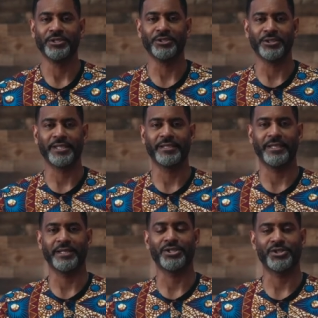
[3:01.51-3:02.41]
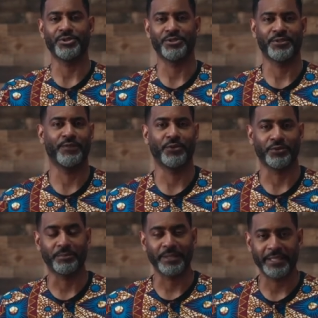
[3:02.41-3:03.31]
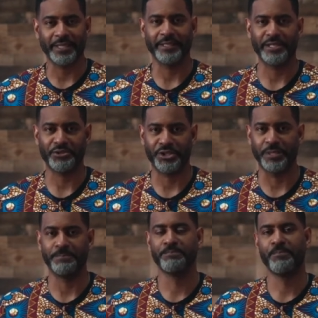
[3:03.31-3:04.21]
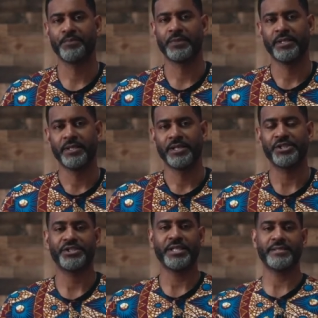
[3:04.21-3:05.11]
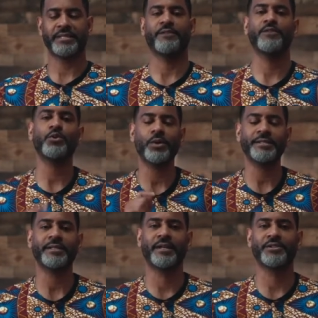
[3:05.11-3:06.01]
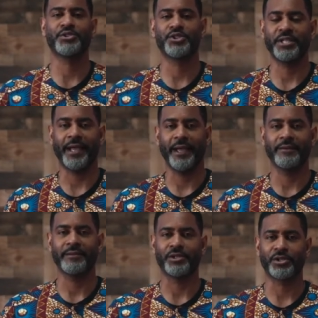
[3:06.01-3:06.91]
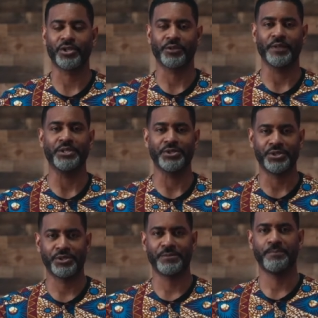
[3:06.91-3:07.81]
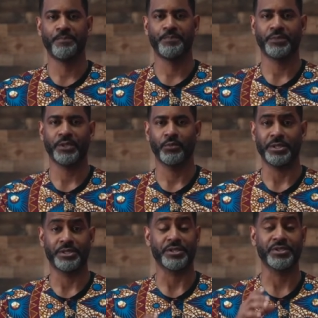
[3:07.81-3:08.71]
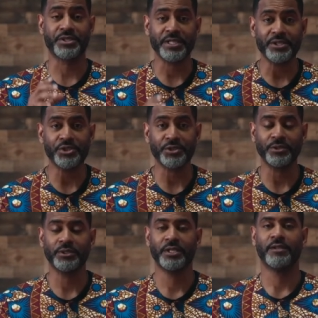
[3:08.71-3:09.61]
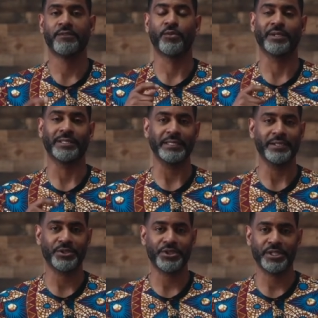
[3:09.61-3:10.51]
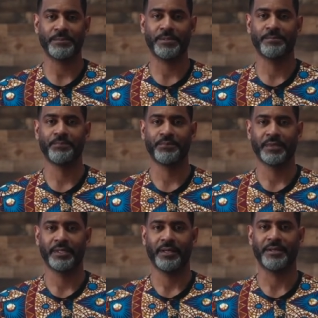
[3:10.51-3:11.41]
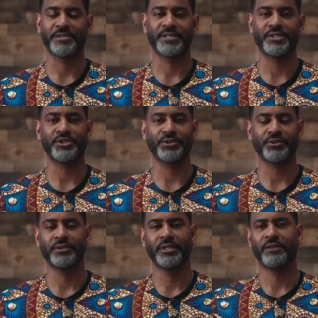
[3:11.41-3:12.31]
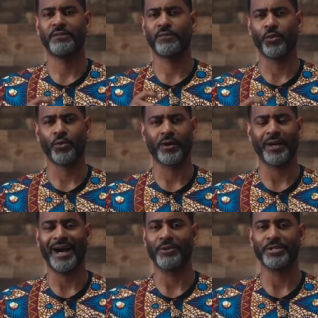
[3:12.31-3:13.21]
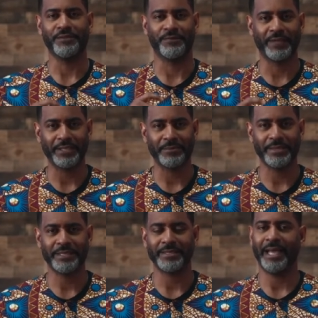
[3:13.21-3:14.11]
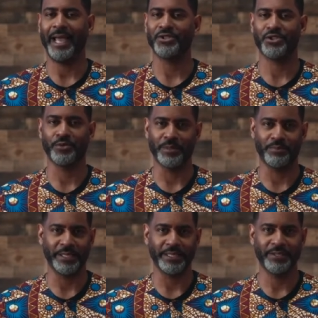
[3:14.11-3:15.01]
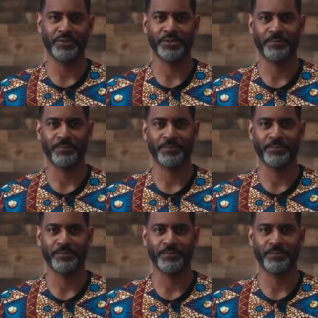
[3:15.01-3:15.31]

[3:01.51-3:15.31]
looking at issues of vulnerability and leadership. She says that if you want to understand courage, which is essential for leadership, essential for our development as human beings,